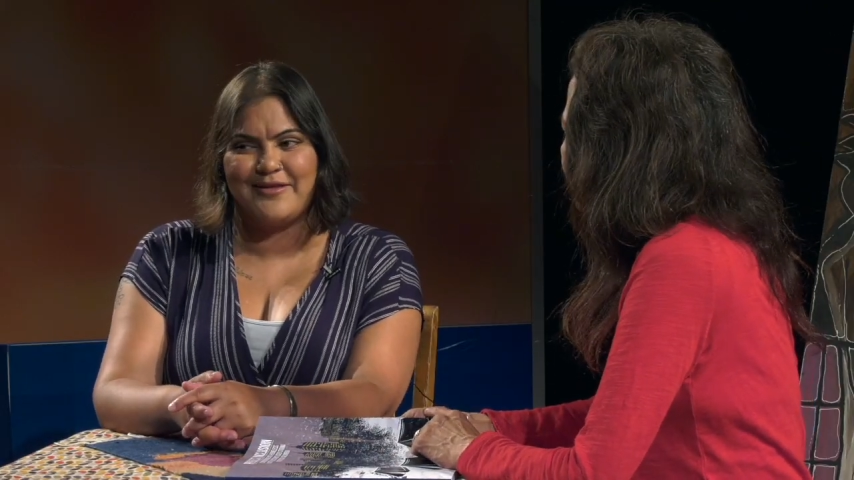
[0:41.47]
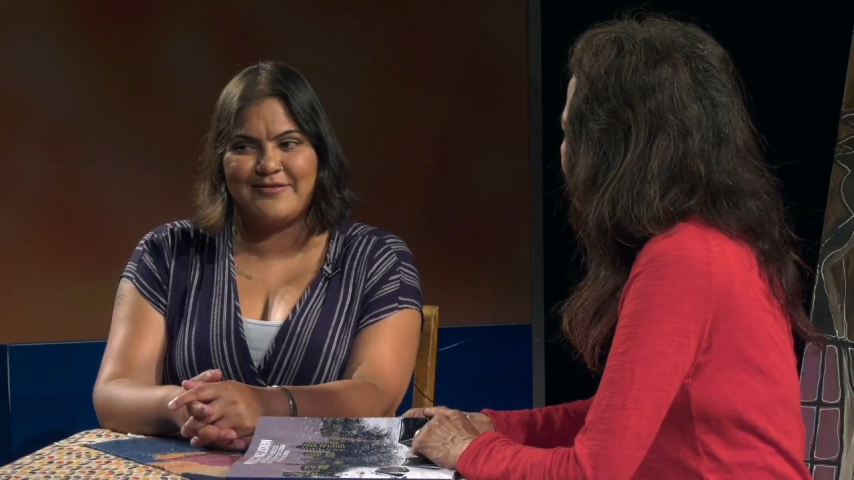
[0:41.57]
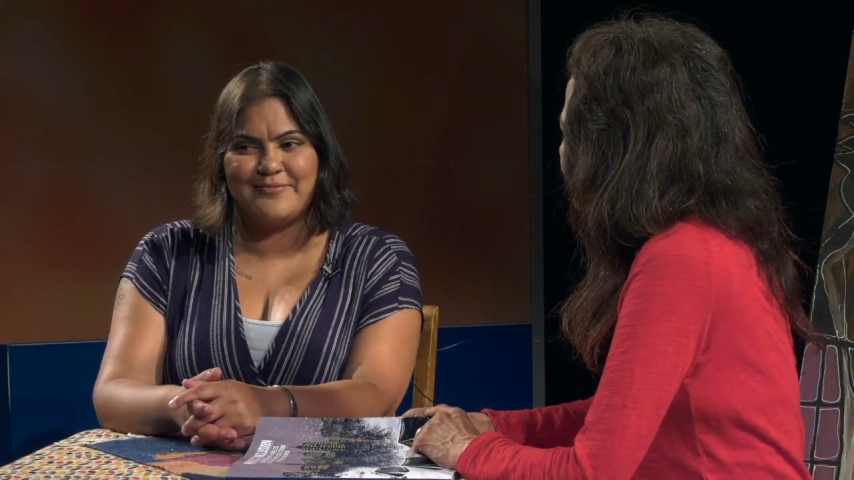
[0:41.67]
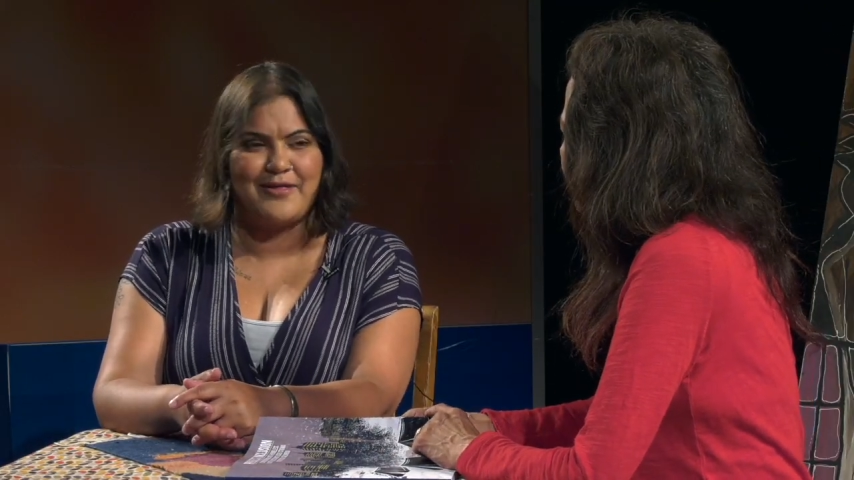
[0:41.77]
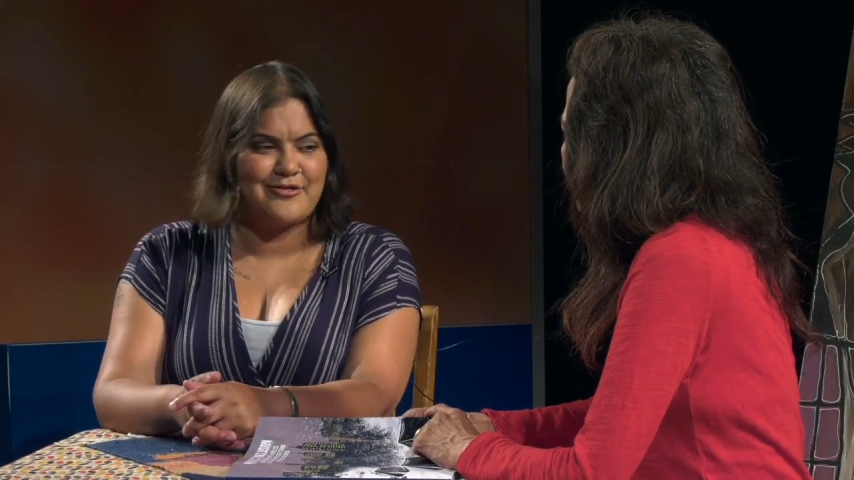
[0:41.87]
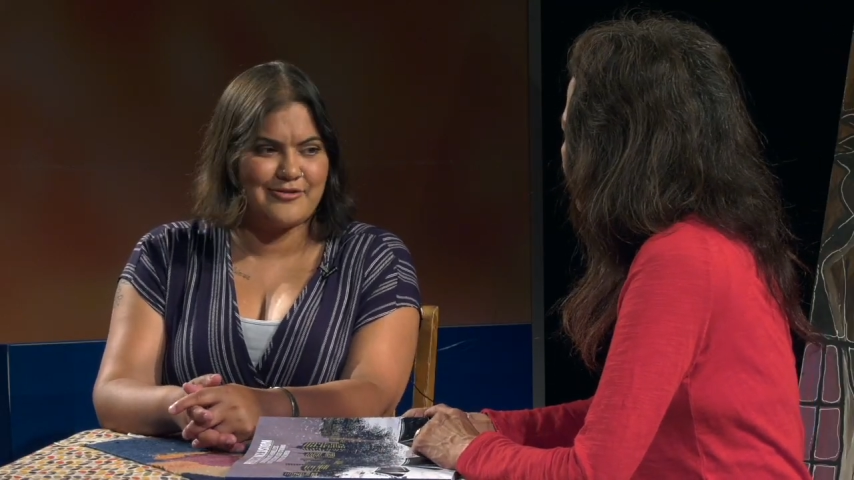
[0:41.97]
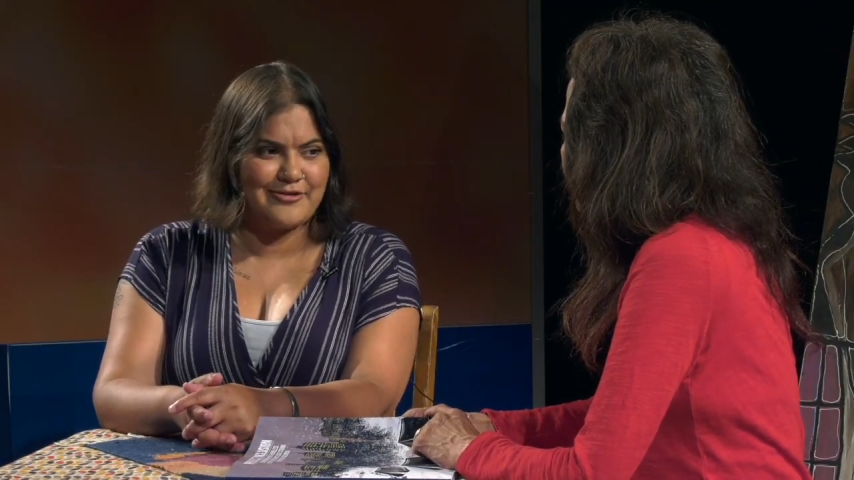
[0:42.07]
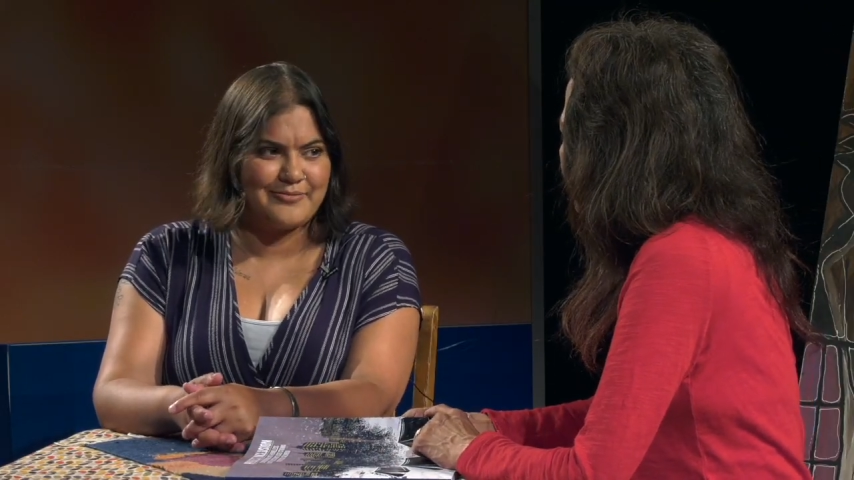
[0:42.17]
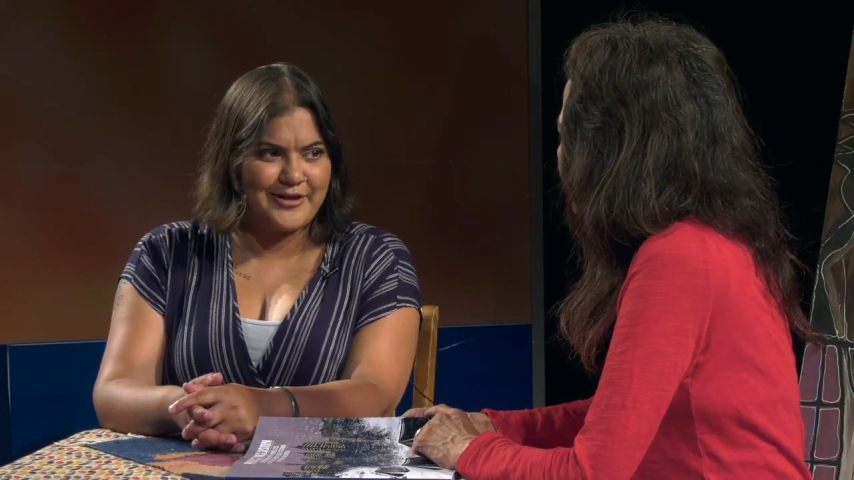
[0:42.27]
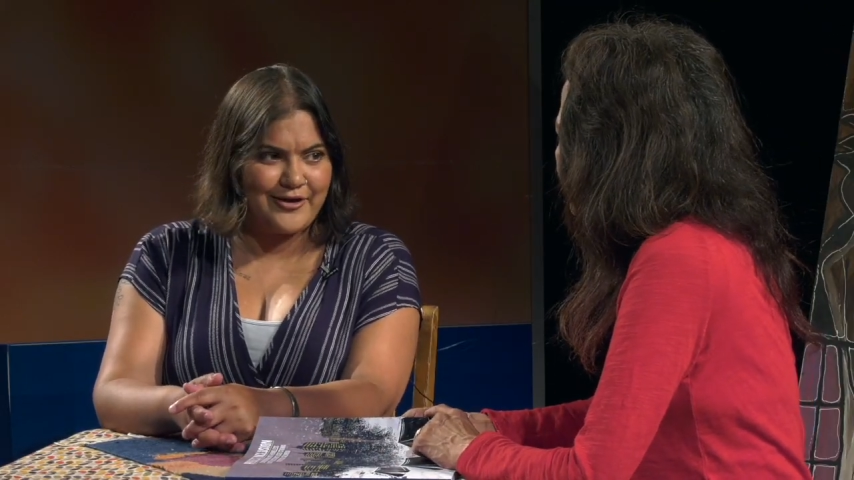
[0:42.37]
It's a pleasure
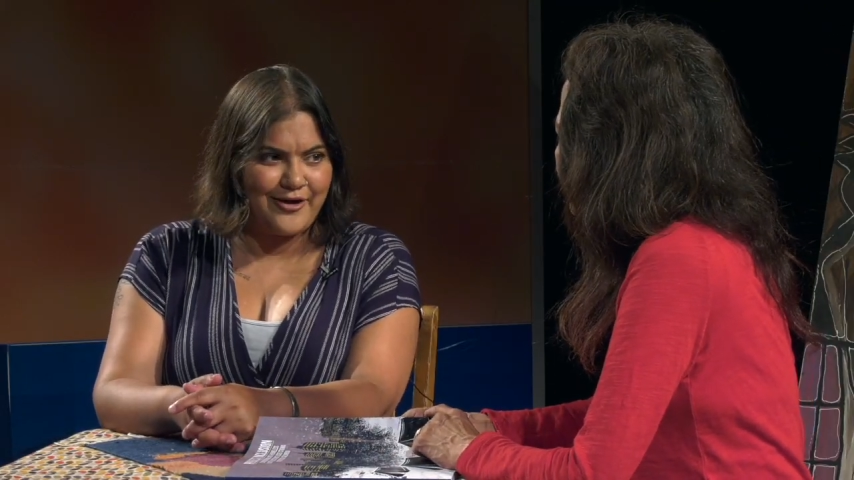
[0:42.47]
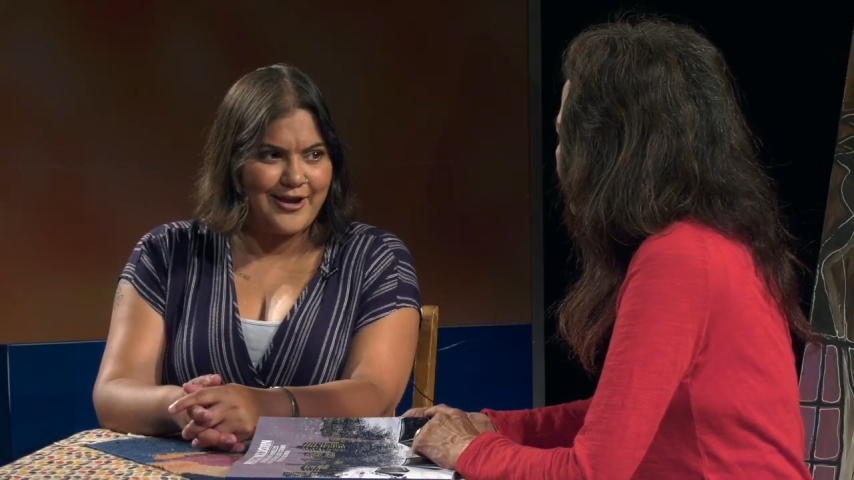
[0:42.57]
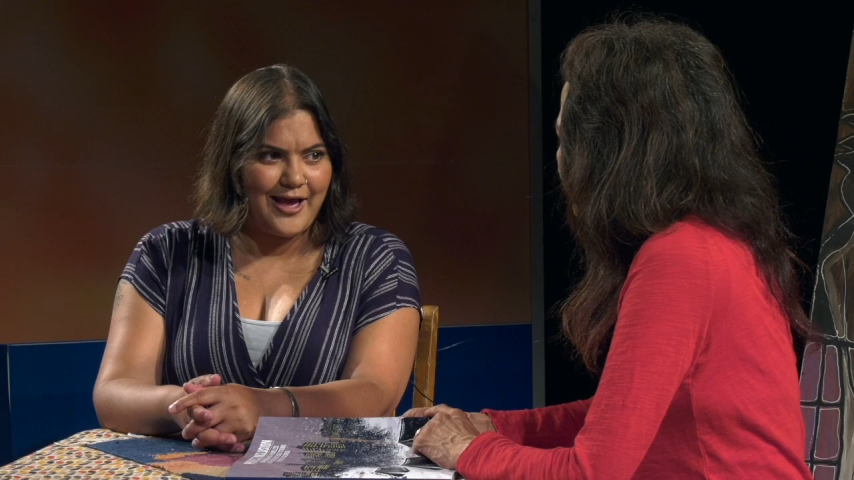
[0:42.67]
to be here on